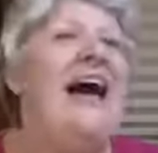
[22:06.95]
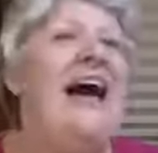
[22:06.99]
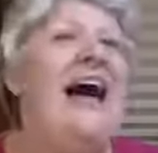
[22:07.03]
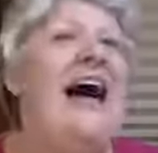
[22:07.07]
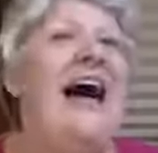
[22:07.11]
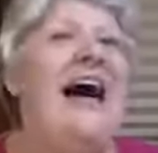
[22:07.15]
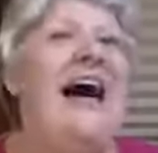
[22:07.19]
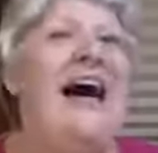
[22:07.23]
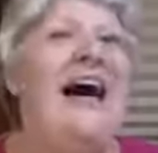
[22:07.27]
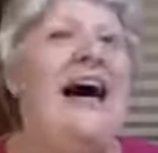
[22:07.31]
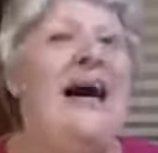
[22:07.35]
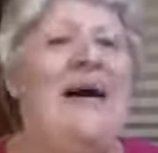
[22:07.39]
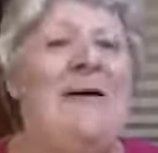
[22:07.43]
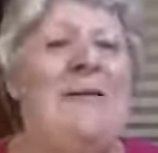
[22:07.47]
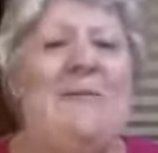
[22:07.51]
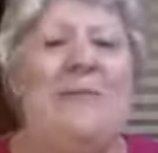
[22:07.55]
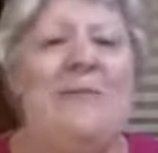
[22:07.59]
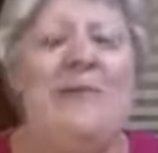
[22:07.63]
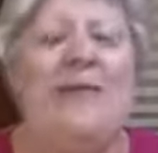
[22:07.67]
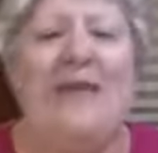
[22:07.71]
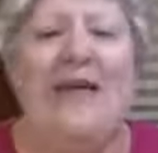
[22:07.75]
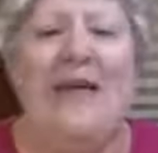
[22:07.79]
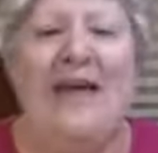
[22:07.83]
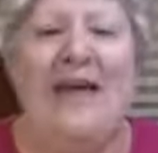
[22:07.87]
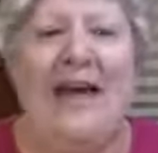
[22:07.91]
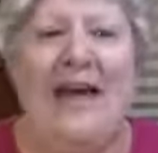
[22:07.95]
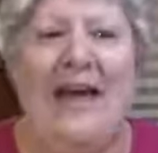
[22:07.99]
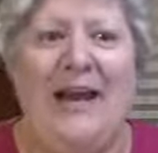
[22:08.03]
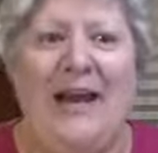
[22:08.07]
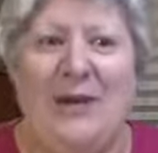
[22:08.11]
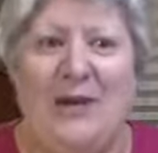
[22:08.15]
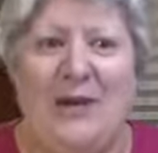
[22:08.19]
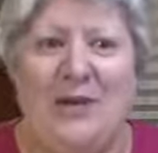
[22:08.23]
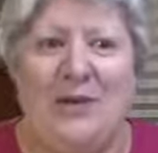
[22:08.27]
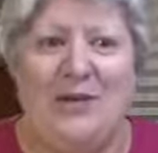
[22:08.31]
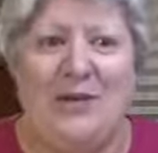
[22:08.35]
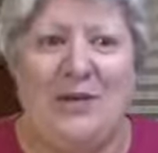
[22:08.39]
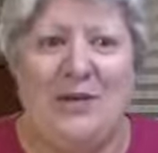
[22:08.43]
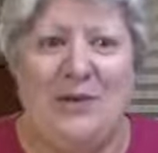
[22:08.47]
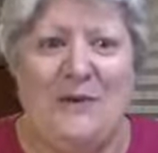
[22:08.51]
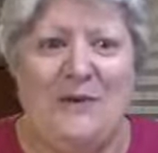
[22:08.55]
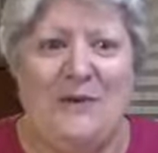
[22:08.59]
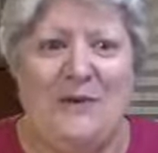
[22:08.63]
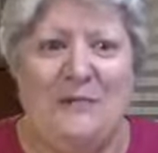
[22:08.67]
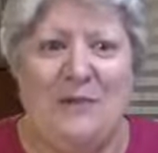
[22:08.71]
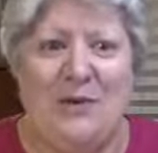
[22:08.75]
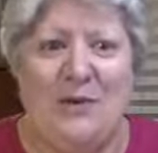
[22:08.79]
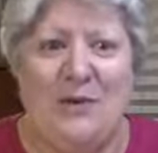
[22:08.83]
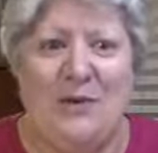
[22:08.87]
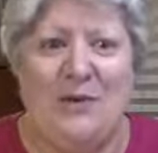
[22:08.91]
and who the James
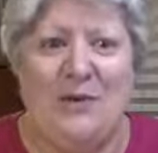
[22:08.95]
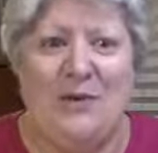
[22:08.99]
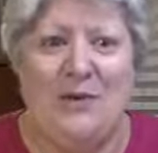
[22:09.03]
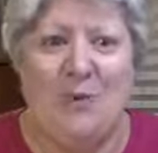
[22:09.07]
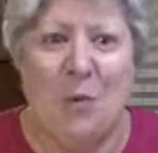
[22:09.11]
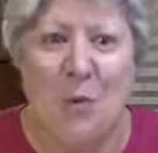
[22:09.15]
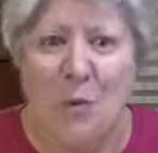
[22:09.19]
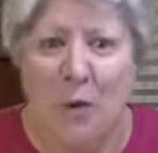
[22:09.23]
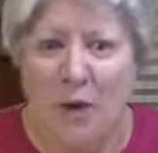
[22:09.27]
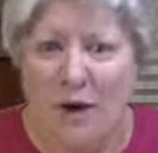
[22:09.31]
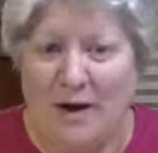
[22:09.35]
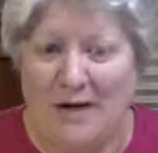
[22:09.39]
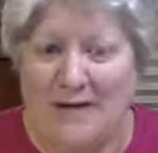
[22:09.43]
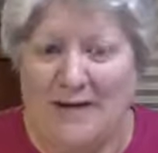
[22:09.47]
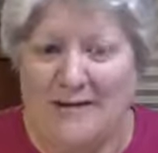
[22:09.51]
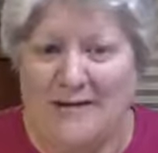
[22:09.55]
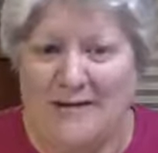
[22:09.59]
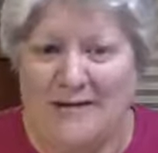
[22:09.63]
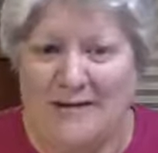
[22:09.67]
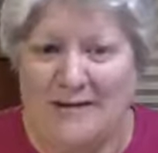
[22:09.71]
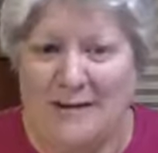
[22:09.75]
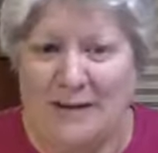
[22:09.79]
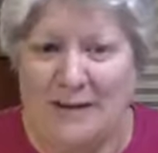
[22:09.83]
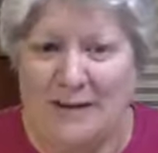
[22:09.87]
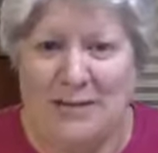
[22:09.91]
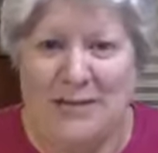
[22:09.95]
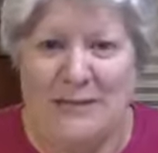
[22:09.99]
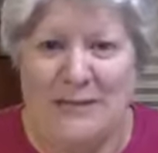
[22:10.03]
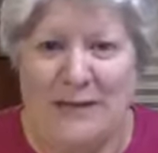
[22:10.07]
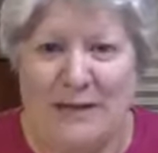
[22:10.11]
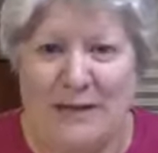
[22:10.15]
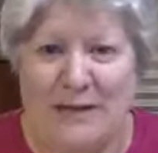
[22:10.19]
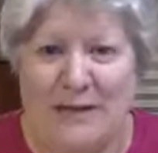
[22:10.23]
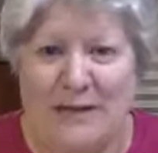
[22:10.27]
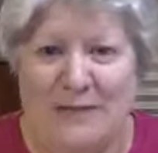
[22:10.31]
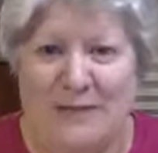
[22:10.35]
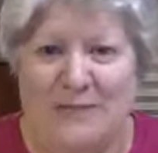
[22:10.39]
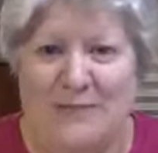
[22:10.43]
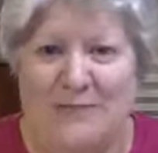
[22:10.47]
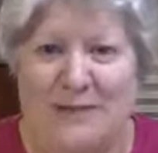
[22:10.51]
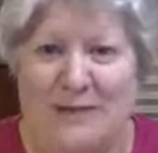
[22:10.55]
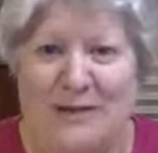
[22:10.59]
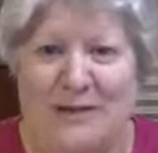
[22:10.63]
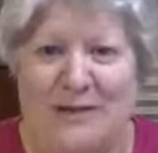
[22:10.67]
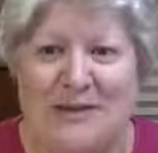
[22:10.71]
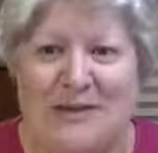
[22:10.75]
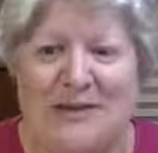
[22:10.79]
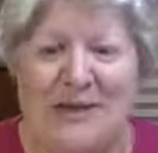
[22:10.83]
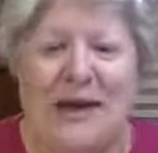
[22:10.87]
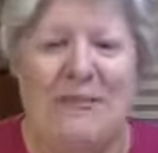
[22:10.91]
Bond was, who was playing James Bond at
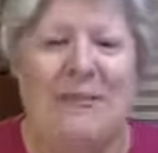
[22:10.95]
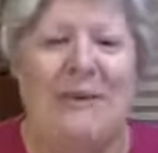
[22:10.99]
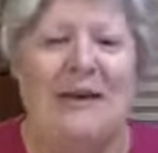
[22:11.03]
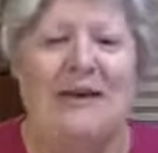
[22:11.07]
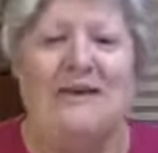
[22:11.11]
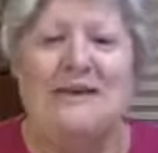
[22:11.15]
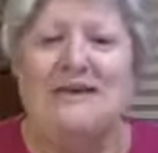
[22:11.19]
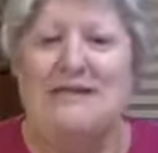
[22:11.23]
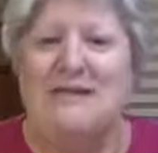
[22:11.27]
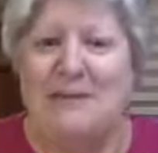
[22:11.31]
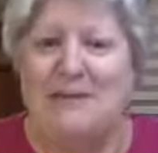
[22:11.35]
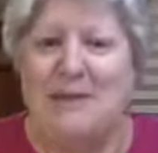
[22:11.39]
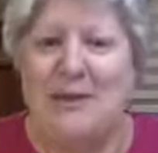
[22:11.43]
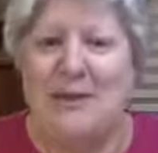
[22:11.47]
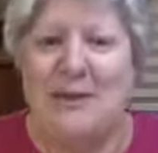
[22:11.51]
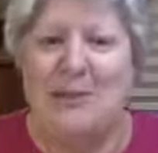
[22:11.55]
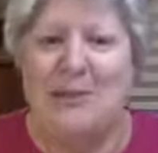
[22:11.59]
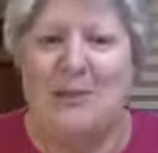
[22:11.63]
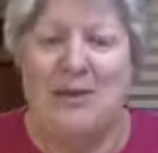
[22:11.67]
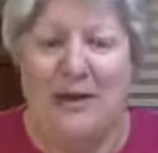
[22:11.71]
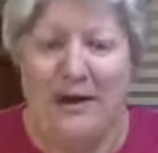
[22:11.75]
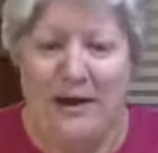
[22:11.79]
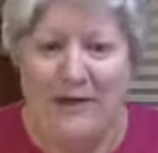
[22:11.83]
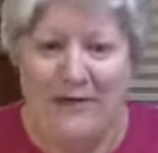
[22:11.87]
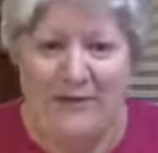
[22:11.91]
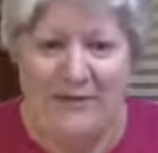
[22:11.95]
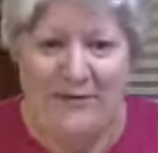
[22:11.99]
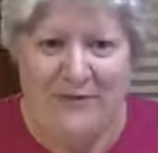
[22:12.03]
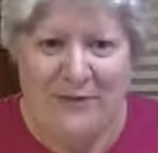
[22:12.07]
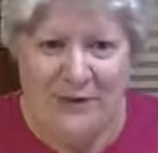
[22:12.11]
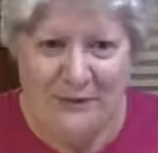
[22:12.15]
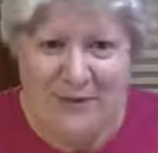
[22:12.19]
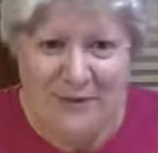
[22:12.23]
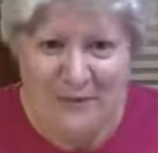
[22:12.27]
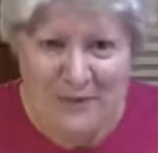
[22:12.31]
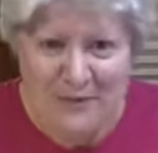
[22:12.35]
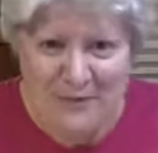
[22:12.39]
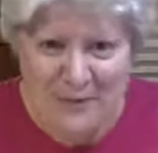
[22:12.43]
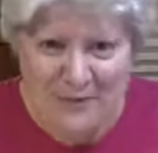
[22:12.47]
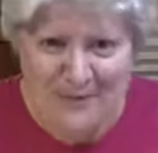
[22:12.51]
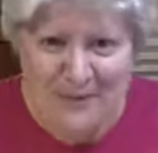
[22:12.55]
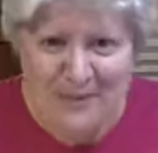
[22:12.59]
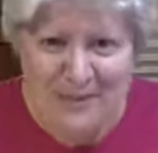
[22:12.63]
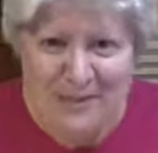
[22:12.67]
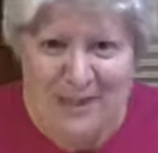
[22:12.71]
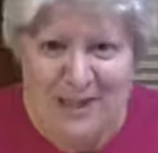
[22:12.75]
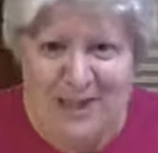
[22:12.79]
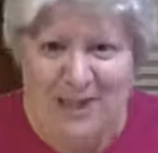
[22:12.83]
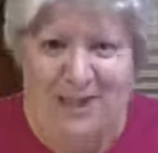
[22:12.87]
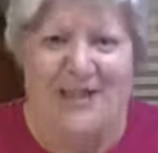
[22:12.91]
the time, send me a private Facebook
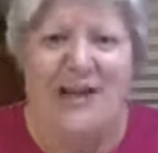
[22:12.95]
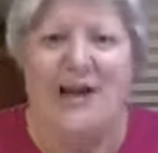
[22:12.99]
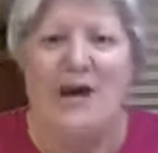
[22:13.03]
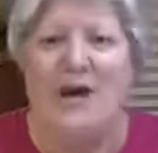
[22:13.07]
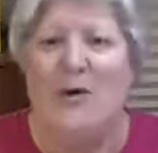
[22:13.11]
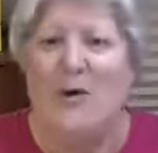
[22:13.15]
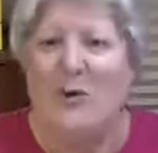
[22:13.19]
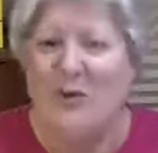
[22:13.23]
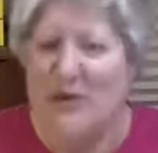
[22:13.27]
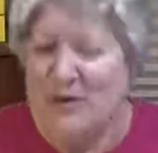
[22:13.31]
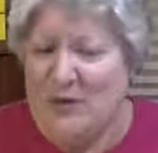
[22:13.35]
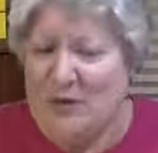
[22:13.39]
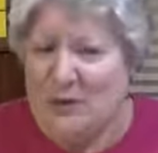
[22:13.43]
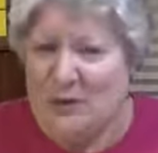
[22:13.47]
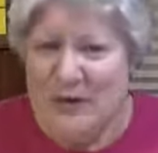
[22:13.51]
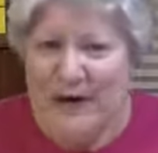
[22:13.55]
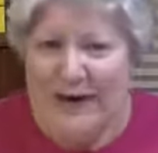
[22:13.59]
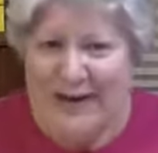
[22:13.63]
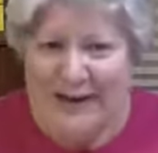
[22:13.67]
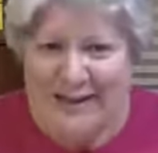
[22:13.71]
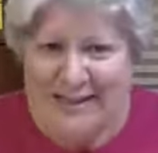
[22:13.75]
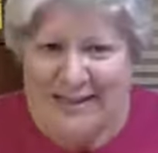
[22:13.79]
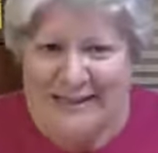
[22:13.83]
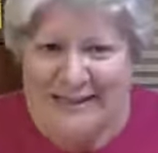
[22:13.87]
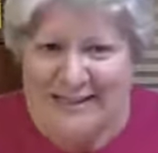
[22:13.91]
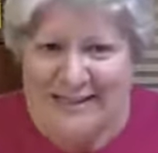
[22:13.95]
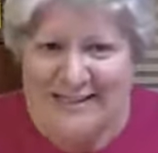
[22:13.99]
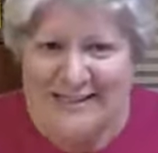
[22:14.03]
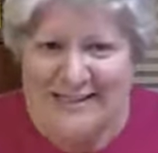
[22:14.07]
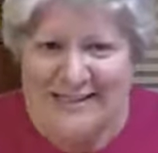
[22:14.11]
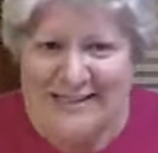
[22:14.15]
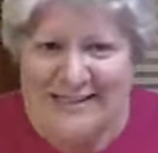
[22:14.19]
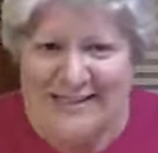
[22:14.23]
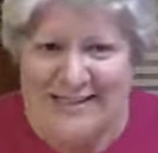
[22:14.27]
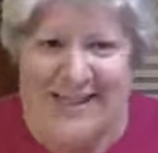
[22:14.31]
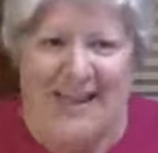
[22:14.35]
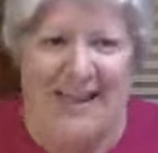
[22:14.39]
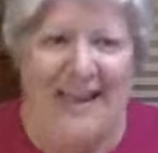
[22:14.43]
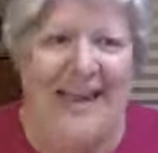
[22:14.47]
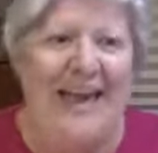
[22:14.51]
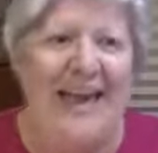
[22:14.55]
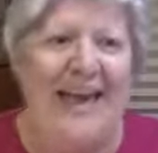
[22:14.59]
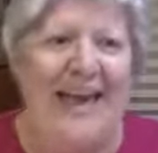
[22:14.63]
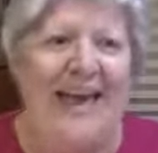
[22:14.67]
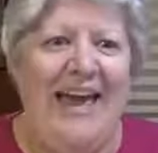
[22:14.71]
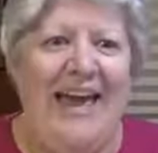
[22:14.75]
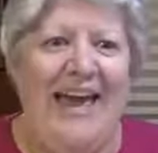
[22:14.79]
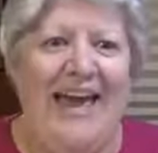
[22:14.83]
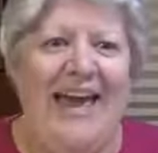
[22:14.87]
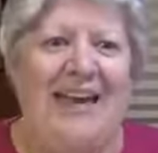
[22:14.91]
message with your answers,
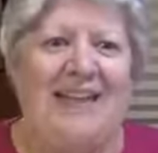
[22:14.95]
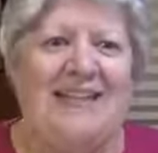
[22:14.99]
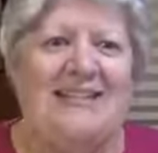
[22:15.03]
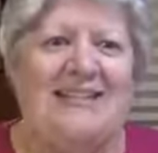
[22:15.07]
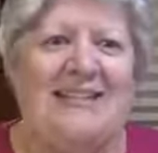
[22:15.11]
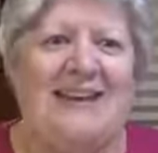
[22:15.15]
and